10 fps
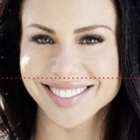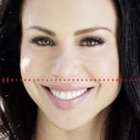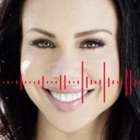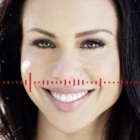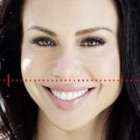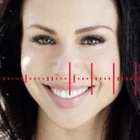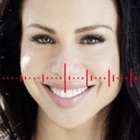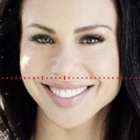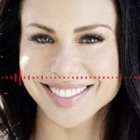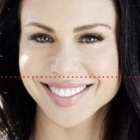So I am
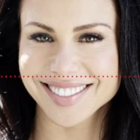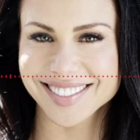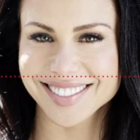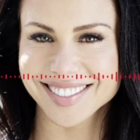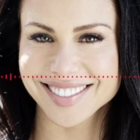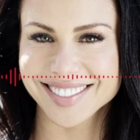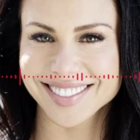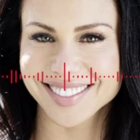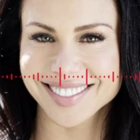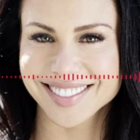not a physician on the
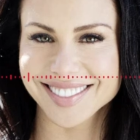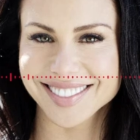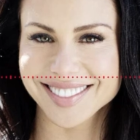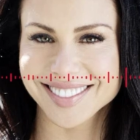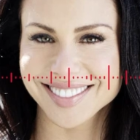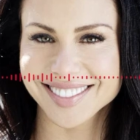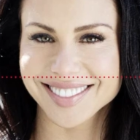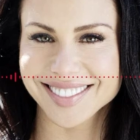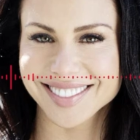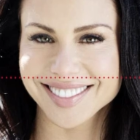internet. I am
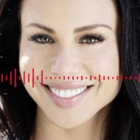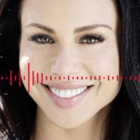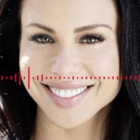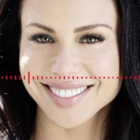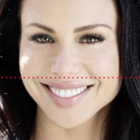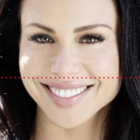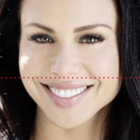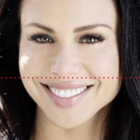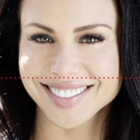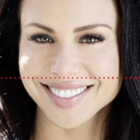not just a,
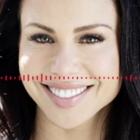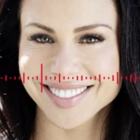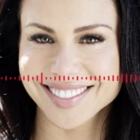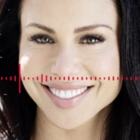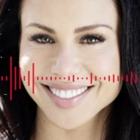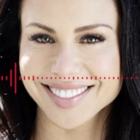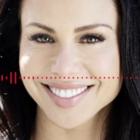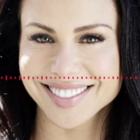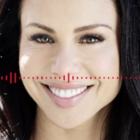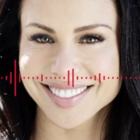I read it
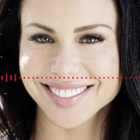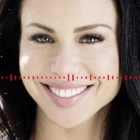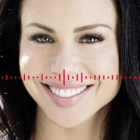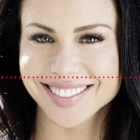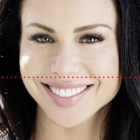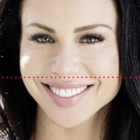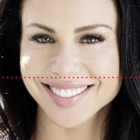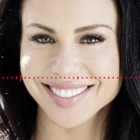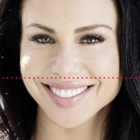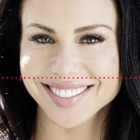in a book and now I'm
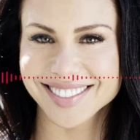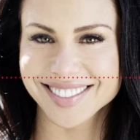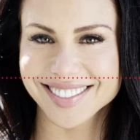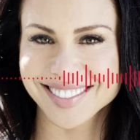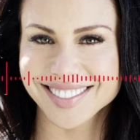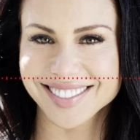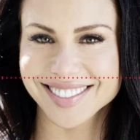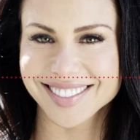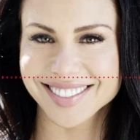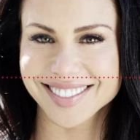teaching it to you. I
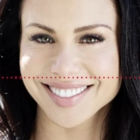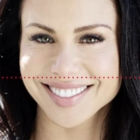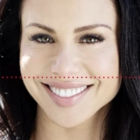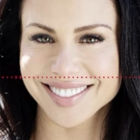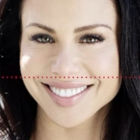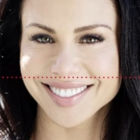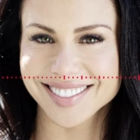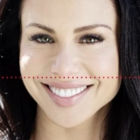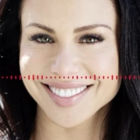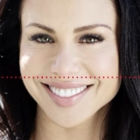see patients in
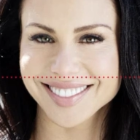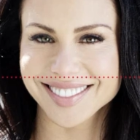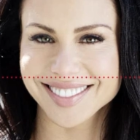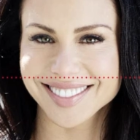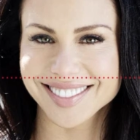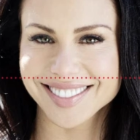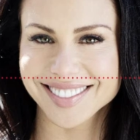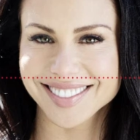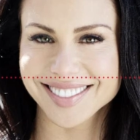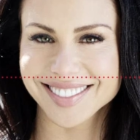my clinic
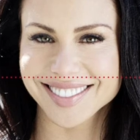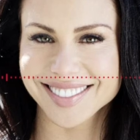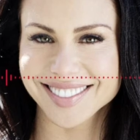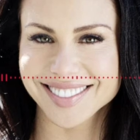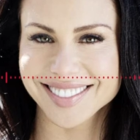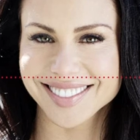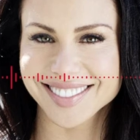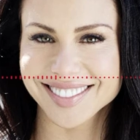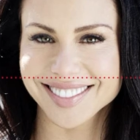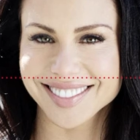and the
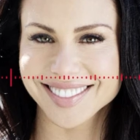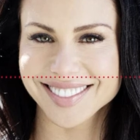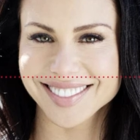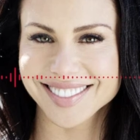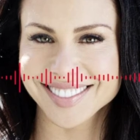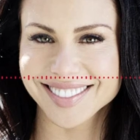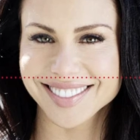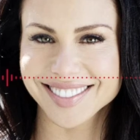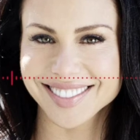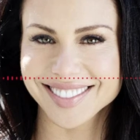results are
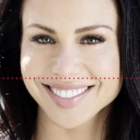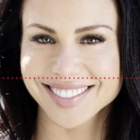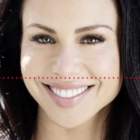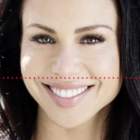devastating.